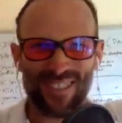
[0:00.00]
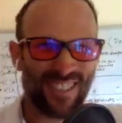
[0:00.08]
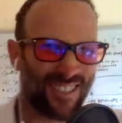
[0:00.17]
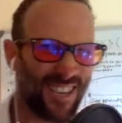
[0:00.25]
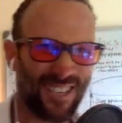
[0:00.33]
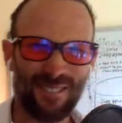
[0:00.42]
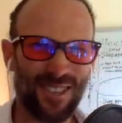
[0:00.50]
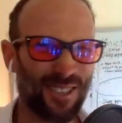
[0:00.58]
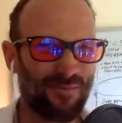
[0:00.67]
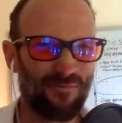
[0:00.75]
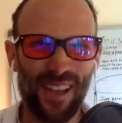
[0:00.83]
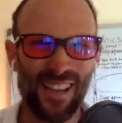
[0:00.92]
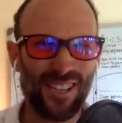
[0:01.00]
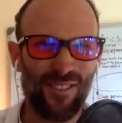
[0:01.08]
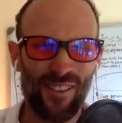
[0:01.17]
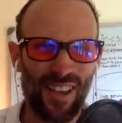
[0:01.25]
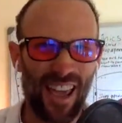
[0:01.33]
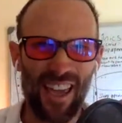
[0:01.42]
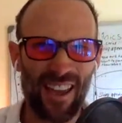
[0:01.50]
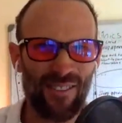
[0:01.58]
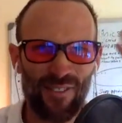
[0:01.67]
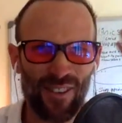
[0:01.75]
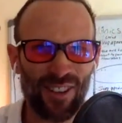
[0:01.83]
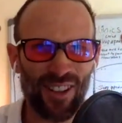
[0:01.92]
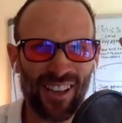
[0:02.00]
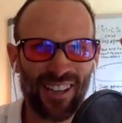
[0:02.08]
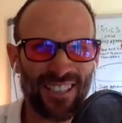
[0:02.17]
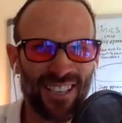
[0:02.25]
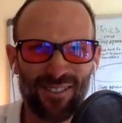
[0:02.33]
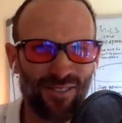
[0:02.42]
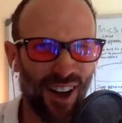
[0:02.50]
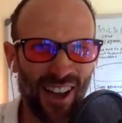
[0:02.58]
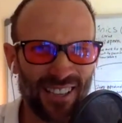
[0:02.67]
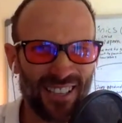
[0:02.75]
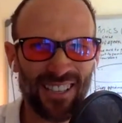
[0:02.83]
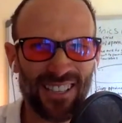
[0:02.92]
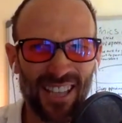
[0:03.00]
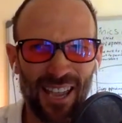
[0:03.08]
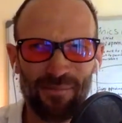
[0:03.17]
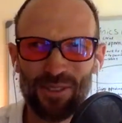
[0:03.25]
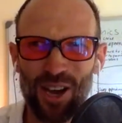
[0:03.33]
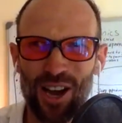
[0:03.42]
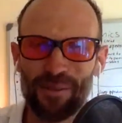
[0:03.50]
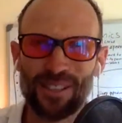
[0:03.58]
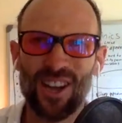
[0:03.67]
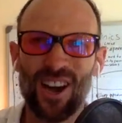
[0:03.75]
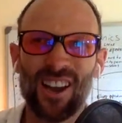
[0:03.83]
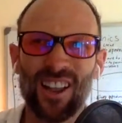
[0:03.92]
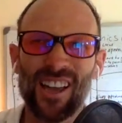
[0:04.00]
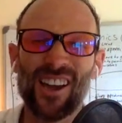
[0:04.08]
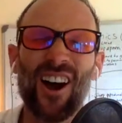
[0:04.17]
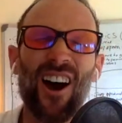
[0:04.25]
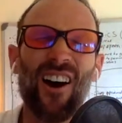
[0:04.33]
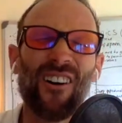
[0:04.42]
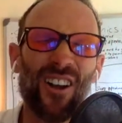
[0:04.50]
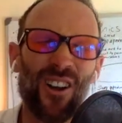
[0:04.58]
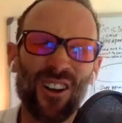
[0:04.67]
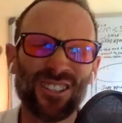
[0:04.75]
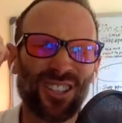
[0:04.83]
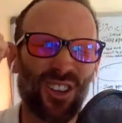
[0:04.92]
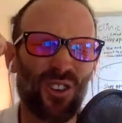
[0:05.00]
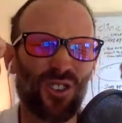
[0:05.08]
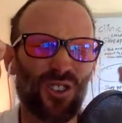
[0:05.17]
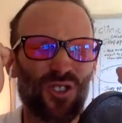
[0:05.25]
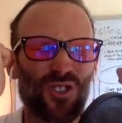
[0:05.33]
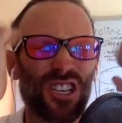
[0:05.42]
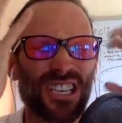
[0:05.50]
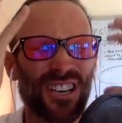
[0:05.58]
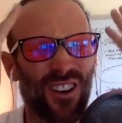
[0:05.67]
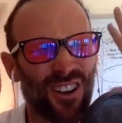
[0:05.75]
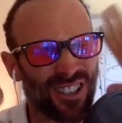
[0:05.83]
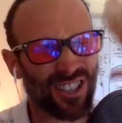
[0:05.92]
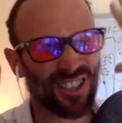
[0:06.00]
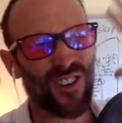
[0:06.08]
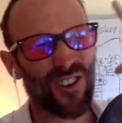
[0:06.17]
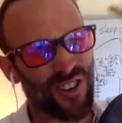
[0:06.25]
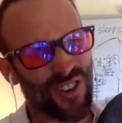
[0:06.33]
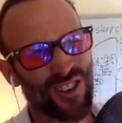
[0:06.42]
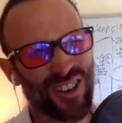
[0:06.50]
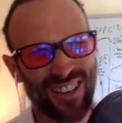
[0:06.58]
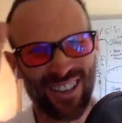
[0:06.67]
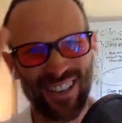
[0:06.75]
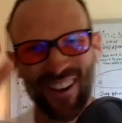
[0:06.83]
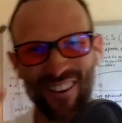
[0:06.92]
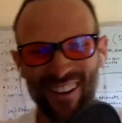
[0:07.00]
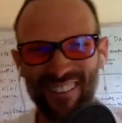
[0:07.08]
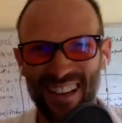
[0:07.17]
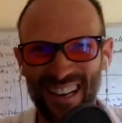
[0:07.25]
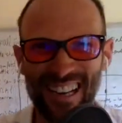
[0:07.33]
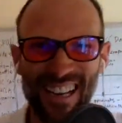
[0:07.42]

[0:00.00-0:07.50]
just just makes you, your head feel like it's in a vice at the same time it's kind of like oh it hurts so good it hurts so good you know what i mean